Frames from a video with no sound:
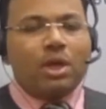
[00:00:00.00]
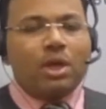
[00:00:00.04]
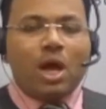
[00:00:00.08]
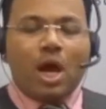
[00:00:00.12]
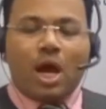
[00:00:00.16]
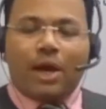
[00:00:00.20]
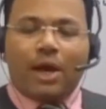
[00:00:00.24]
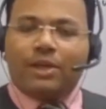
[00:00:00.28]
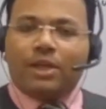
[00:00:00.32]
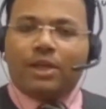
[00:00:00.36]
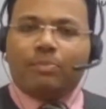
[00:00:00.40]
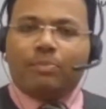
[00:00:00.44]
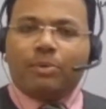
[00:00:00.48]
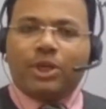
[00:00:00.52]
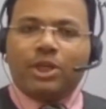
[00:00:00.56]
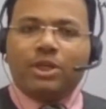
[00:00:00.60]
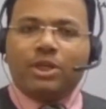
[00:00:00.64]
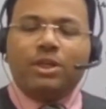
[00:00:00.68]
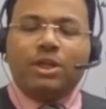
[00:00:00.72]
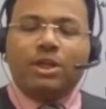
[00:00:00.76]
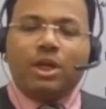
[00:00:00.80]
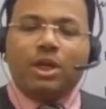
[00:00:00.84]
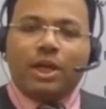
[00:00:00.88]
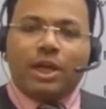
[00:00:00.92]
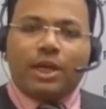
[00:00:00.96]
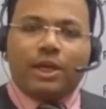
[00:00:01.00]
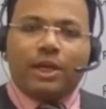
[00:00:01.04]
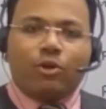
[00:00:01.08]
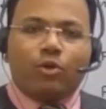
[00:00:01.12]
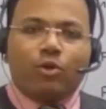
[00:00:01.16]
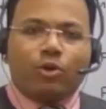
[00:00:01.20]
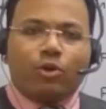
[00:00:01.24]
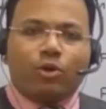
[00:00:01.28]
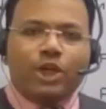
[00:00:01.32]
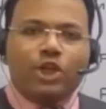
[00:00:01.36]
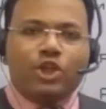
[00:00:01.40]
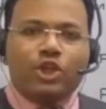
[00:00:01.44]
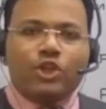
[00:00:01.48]
I repeat, in
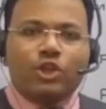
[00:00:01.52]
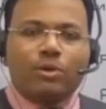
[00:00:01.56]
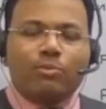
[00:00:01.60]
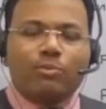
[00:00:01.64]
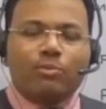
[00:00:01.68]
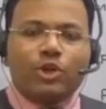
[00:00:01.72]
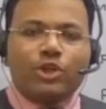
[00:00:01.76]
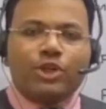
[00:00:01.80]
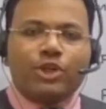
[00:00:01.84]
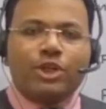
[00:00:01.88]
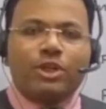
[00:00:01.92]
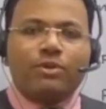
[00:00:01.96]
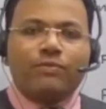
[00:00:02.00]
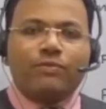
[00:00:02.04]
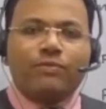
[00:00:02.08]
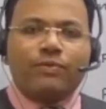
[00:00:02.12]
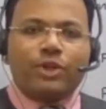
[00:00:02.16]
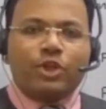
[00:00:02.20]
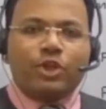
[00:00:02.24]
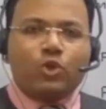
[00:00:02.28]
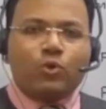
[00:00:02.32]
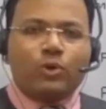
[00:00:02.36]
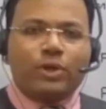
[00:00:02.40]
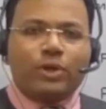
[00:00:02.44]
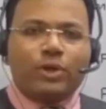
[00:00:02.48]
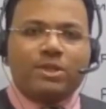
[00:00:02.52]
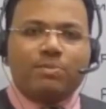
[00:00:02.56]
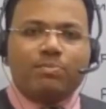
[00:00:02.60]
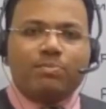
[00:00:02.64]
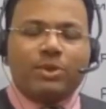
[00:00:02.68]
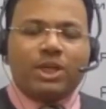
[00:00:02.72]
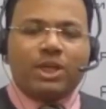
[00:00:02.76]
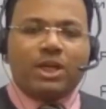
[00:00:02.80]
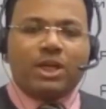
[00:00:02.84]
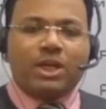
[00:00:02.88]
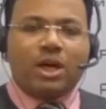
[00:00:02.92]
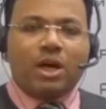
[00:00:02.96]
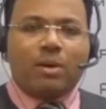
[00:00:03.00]
rotational motion, we don't
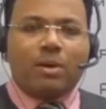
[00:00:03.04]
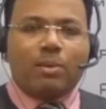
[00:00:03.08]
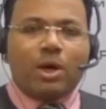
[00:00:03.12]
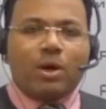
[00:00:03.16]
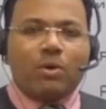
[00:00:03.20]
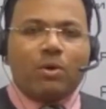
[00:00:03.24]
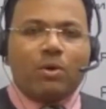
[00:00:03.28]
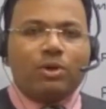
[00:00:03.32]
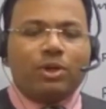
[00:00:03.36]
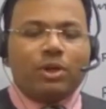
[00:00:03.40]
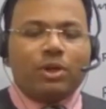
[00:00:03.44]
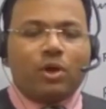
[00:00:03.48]
speak about,